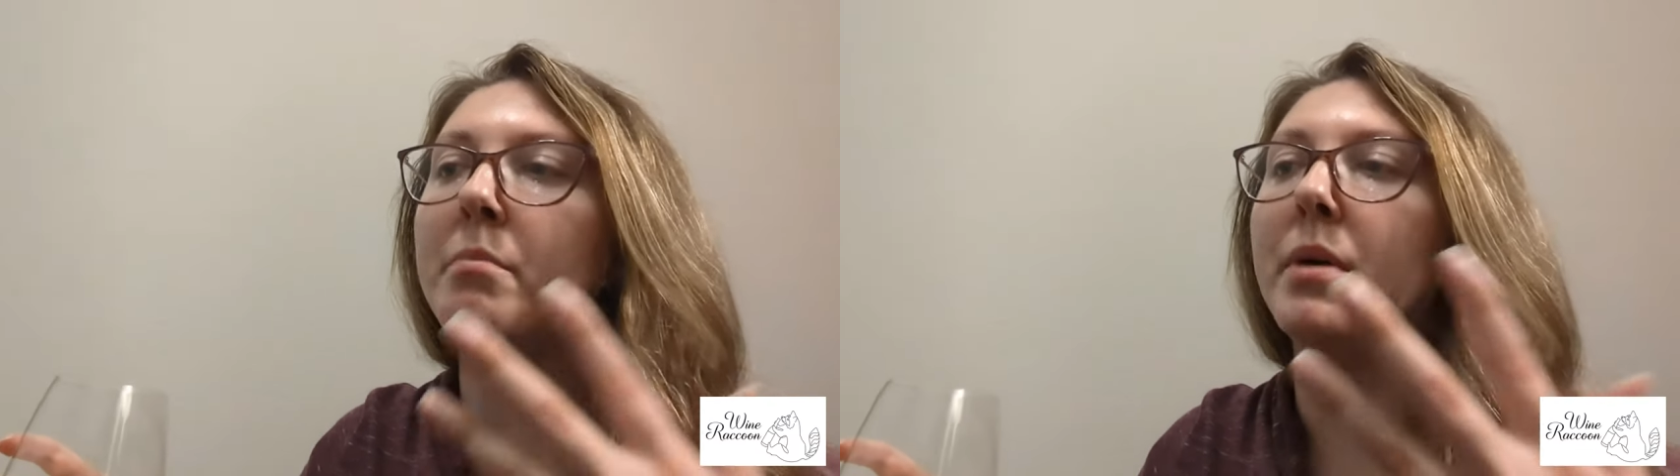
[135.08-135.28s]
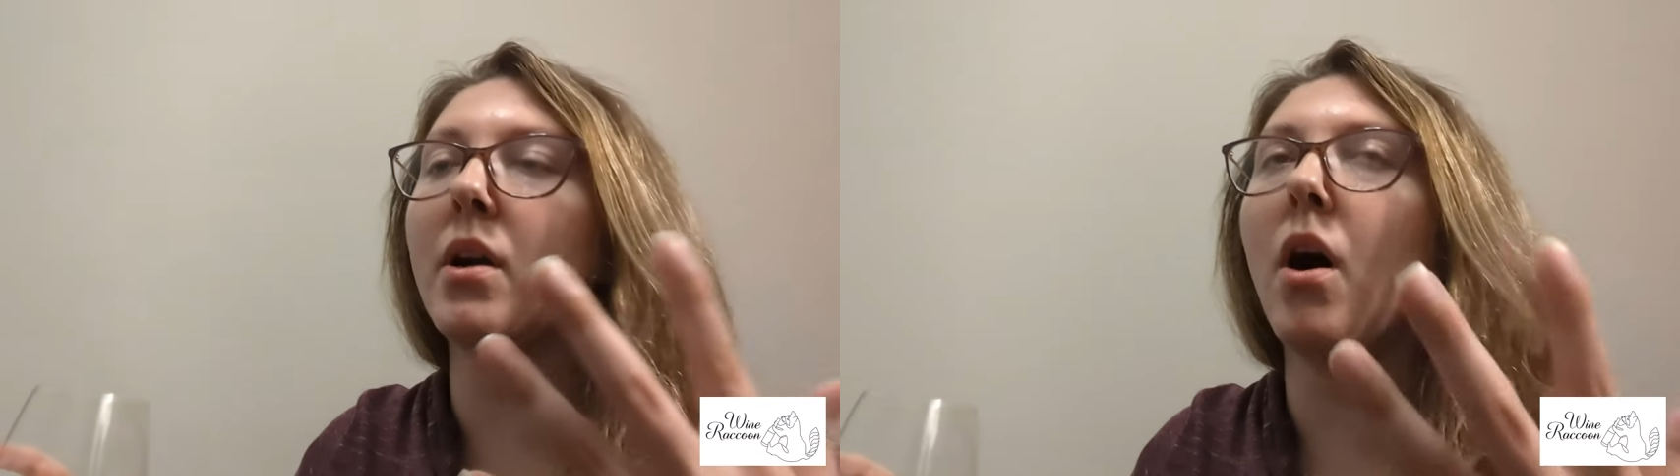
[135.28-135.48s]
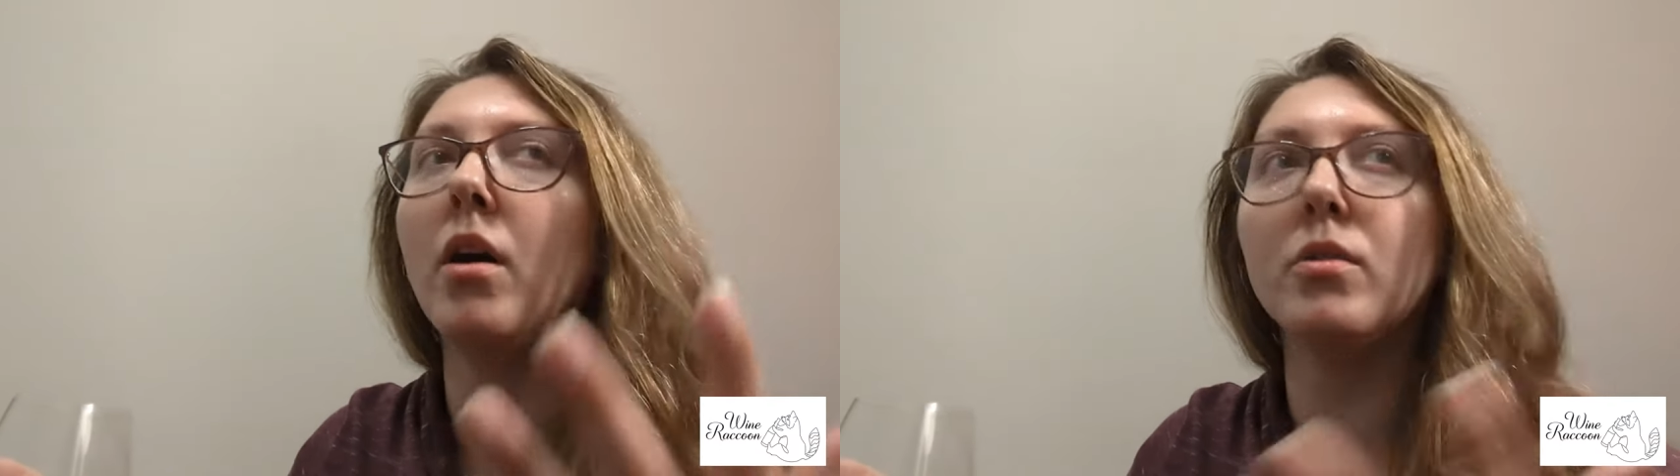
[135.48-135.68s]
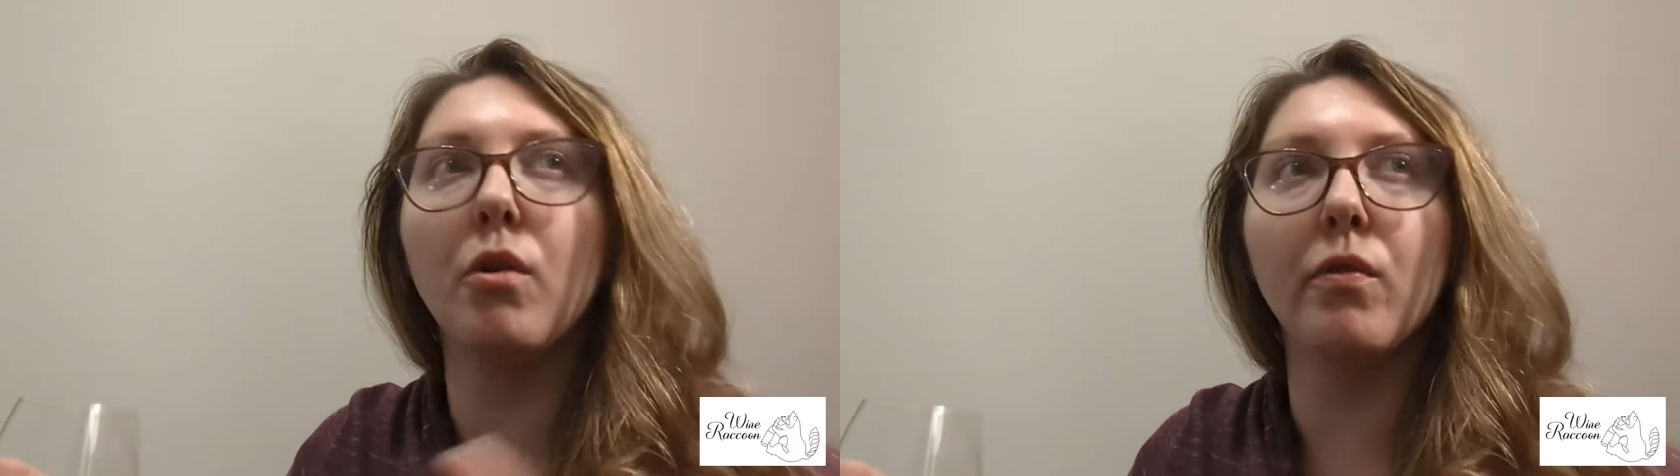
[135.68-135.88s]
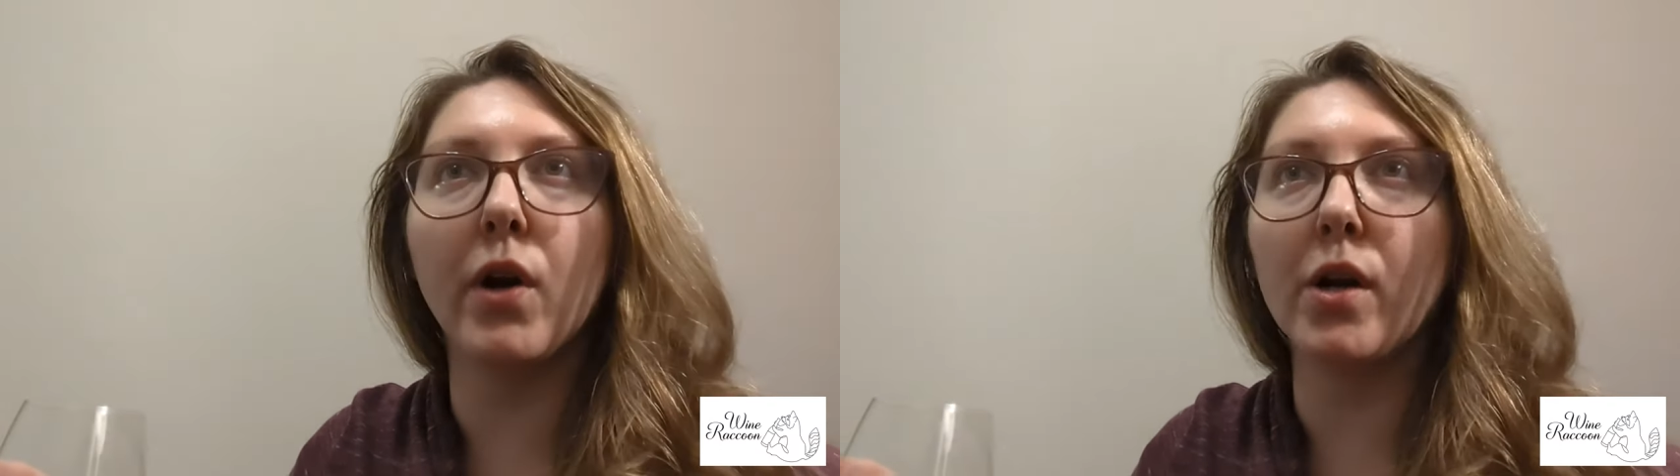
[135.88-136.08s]
But all
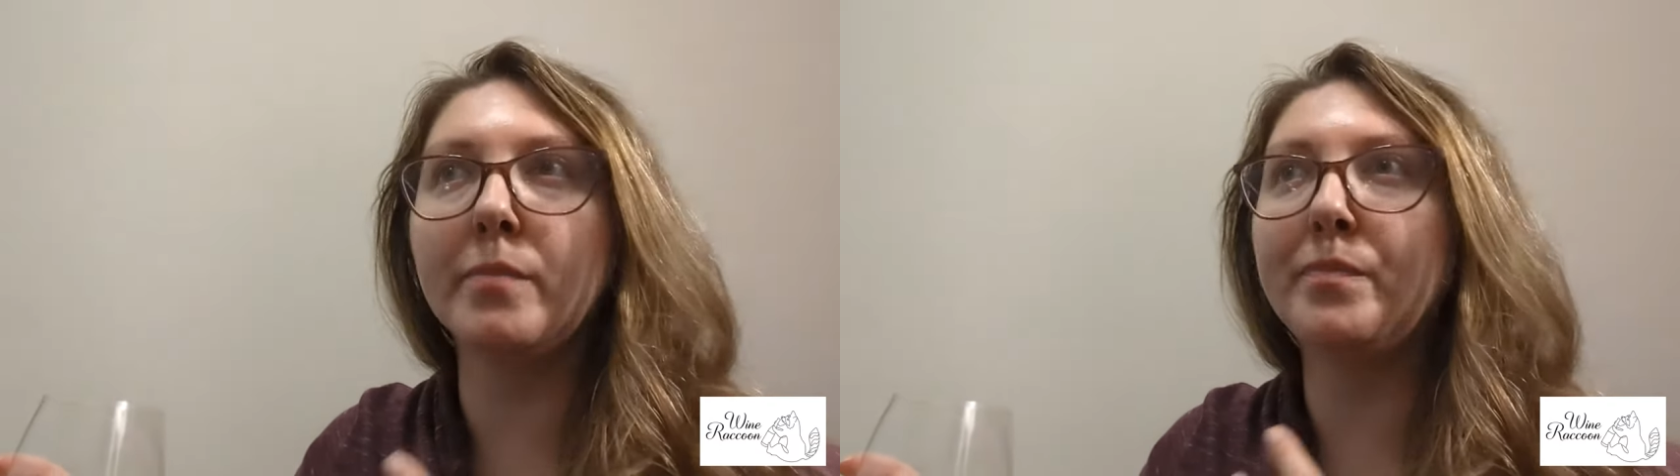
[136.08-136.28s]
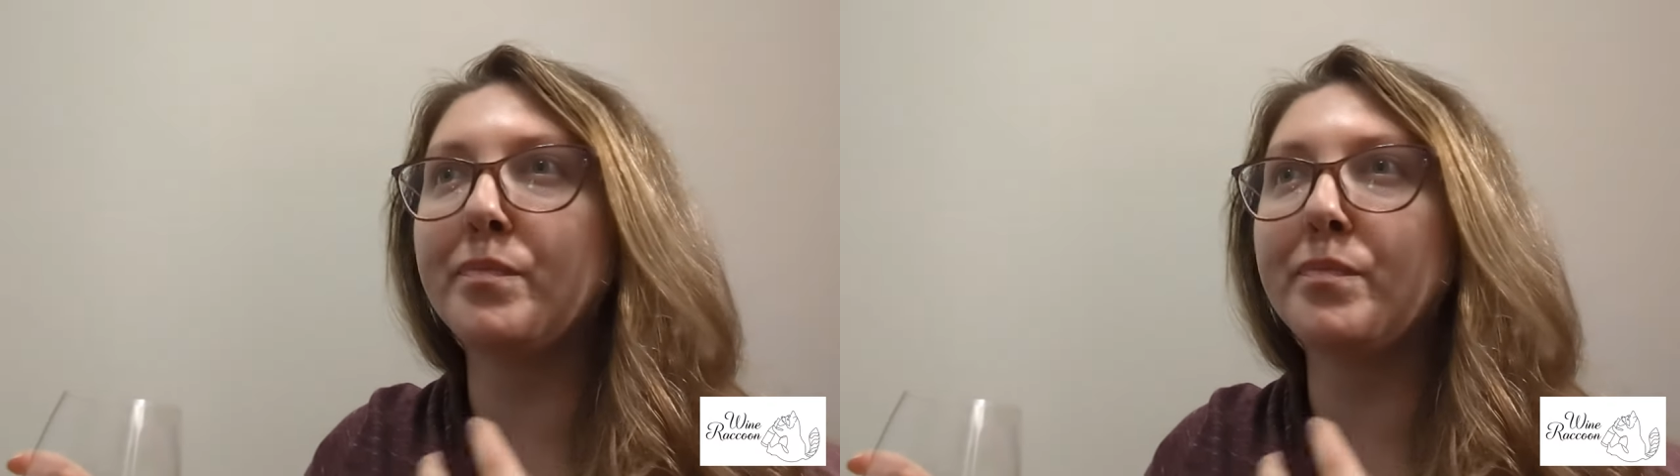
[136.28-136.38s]
over,